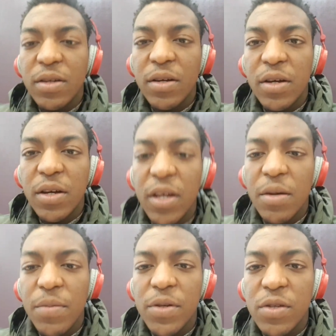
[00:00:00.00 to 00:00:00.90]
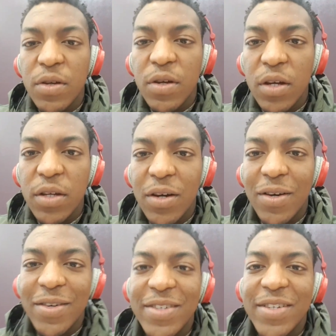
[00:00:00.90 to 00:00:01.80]
Yeah, it can be.
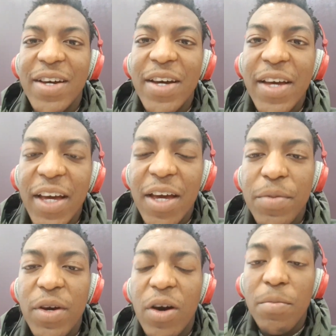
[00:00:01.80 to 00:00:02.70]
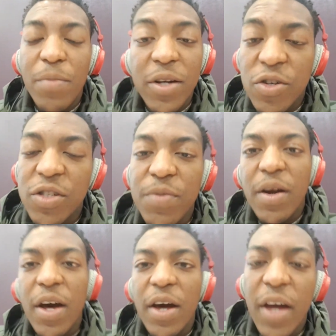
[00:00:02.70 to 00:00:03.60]
It can be hard, man. Trust me,
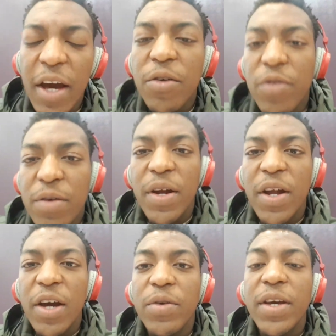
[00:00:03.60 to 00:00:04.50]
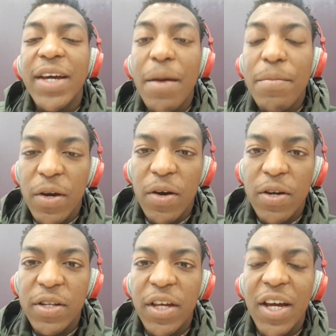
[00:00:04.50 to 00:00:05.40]
and I agree, man. I agree. It can be
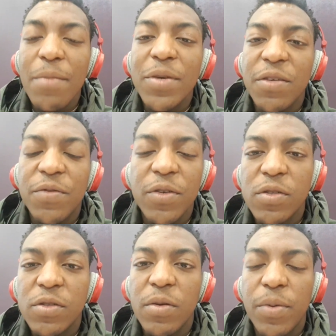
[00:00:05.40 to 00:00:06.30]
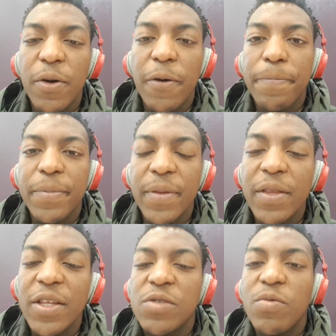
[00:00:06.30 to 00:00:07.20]
hard. It can be difficult. But
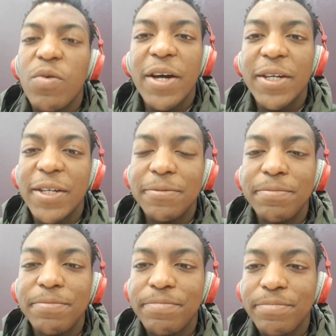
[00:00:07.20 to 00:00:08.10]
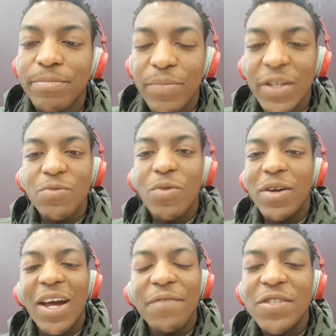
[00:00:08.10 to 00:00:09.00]
this is why. This is
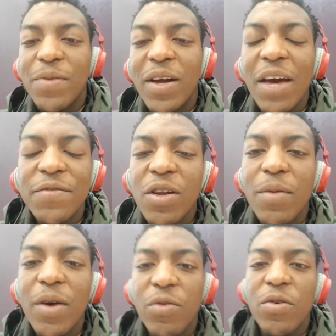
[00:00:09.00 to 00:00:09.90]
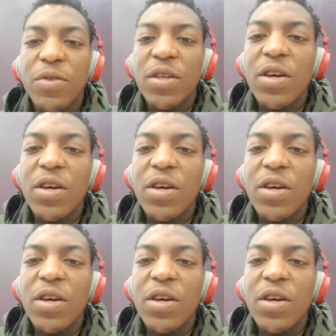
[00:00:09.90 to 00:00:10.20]
what life is about. Life is all about growth.